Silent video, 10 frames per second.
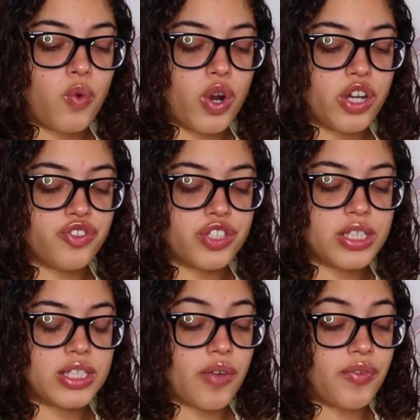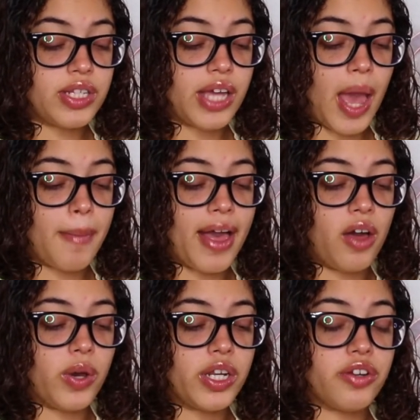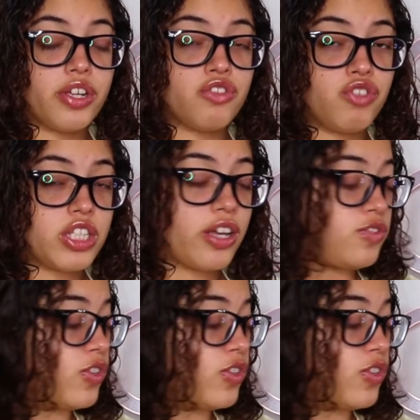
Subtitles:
470 ml and it retails for